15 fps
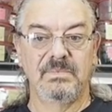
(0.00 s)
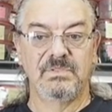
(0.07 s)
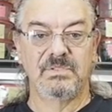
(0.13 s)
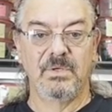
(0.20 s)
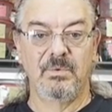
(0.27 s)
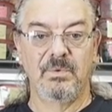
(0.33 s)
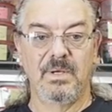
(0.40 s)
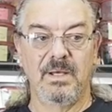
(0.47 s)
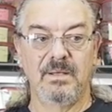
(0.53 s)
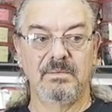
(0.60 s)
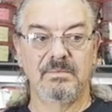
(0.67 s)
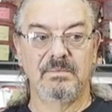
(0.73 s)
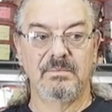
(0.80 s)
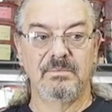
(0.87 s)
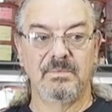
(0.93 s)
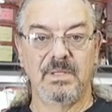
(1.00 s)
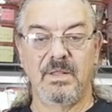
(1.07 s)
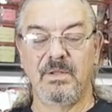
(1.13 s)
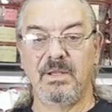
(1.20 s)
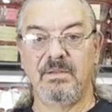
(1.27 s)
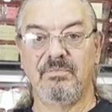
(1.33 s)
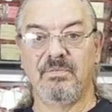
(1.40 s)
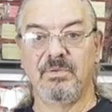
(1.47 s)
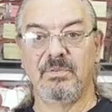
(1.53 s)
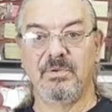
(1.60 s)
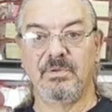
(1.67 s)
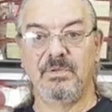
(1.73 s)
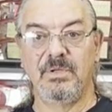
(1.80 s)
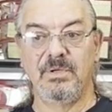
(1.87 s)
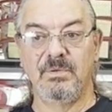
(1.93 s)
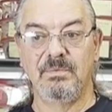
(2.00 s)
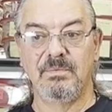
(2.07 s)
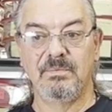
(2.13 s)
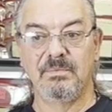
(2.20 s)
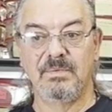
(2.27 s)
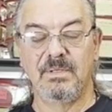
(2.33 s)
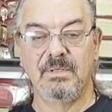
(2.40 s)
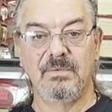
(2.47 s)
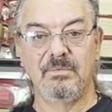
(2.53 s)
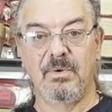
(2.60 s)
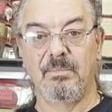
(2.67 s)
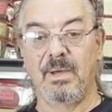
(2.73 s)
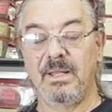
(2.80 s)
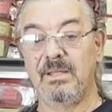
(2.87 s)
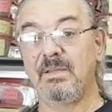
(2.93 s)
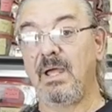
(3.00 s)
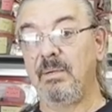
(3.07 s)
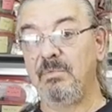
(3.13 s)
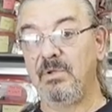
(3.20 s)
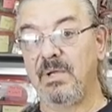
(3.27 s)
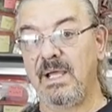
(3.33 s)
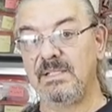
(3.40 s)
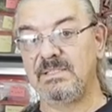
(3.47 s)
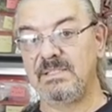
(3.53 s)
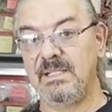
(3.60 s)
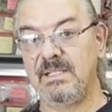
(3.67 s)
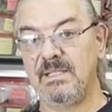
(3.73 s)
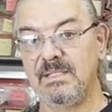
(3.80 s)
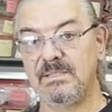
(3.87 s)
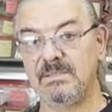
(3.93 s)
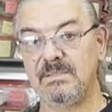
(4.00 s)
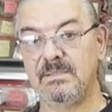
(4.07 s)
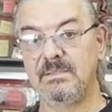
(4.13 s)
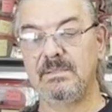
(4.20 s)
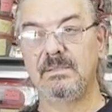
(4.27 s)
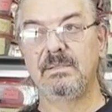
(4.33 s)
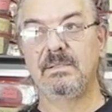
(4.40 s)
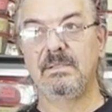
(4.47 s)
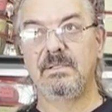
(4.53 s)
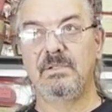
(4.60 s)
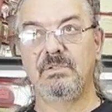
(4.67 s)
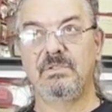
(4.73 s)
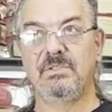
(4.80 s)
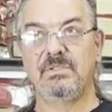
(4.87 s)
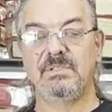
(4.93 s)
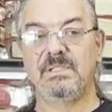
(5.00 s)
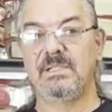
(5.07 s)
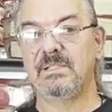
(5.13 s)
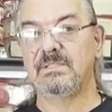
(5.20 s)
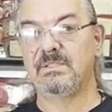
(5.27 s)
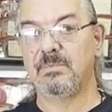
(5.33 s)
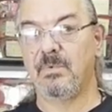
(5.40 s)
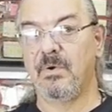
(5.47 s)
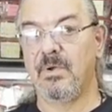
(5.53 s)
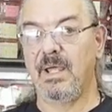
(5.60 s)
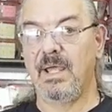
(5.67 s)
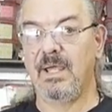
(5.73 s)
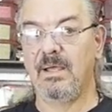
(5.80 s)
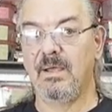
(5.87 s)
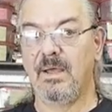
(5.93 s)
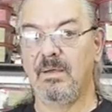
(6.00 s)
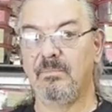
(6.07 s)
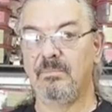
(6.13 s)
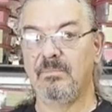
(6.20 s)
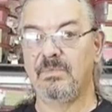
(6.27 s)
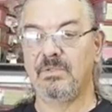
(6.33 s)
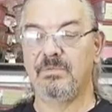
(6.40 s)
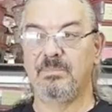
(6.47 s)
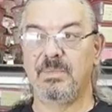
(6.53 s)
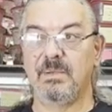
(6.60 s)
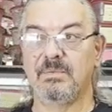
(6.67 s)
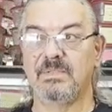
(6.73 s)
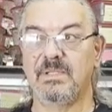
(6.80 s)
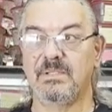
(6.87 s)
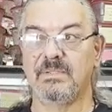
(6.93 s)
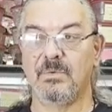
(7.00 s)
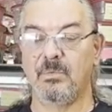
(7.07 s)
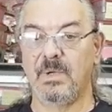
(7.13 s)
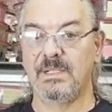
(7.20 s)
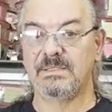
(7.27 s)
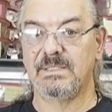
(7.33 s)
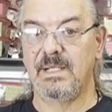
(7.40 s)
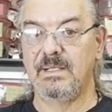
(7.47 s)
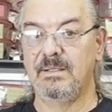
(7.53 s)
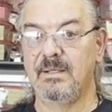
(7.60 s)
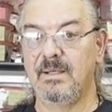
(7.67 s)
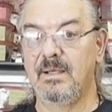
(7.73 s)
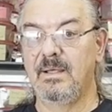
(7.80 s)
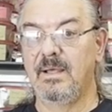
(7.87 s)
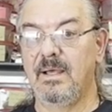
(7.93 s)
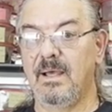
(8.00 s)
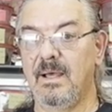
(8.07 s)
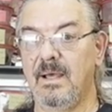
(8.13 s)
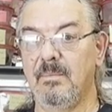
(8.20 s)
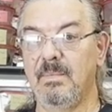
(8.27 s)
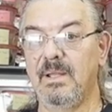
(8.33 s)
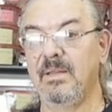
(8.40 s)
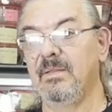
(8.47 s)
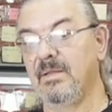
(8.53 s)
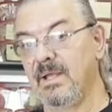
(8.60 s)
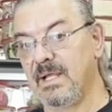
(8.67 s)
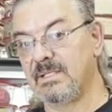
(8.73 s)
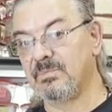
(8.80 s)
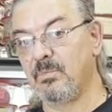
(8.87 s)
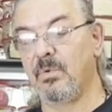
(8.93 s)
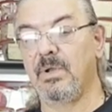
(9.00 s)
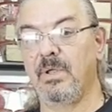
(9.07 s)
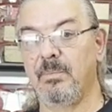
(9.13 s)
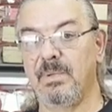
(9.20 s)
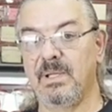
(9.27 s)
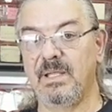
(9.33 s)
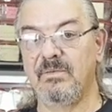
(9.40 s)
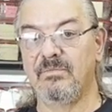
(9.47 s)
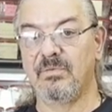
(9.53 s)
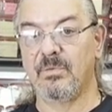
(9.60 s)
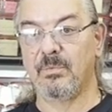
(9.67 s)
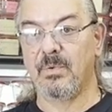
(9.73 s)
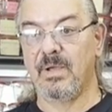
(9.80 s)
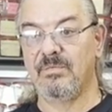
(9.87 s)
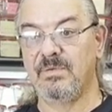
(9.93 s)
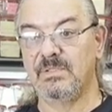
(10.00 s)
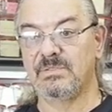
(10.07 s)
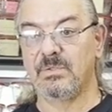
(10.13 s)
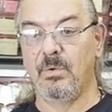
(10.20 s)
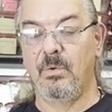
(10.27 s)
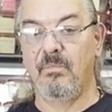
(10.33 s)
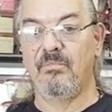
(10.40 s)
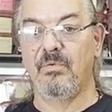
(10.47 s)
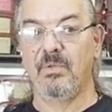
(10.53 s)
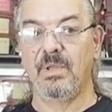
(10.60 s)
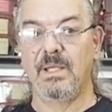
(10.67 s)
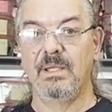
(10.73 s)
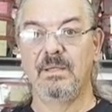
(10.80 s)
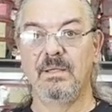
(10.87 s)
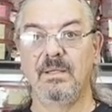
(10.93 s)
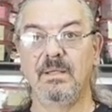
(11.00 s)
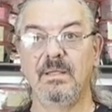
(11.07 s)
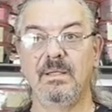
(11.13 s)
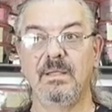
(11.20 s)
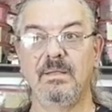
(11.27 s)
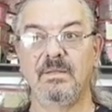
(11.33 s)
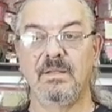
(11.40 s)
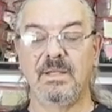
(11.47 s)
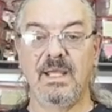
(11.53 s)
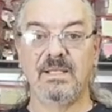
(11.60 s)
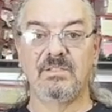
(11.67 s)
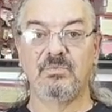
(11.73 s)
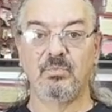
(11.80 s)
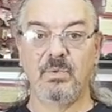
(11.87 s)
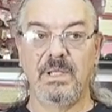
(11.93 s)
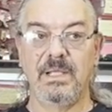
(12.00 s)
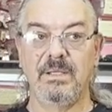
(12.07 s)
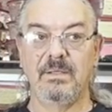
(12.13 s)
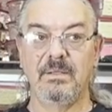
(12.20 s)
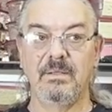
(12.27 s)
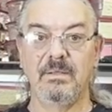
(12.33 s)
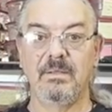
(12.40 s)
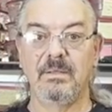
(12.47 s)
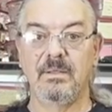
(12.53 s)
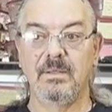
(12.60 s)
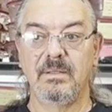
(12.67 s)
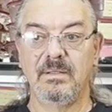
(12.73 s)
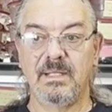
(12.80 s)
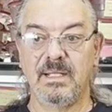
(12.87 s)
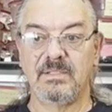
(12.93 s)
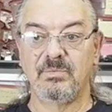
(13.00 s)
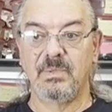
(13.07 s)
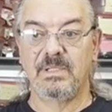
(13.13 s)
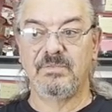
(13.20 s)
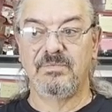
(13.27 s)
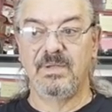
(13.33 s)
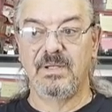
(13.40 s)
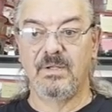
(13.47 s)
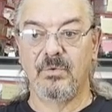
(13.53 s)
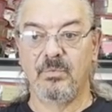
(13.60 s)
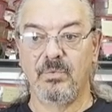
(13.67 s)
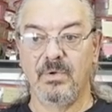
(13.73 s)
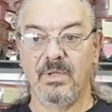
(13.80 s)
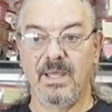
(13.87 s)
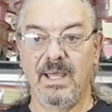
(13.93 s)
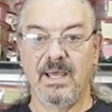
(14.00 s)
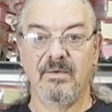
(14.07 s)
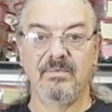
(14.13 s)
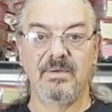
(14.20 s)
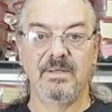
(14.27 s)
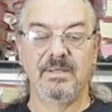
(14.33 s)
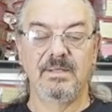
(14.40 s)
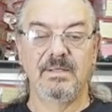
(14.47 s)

so, uh, without any further ado, well, by the time you guys see this, you should see this tomorrow. Uh, you should be able to see us on Wednesday. Um, and then the next morning, I'll be leaving for the refuge. So, hopefully, the next week, next week's video will have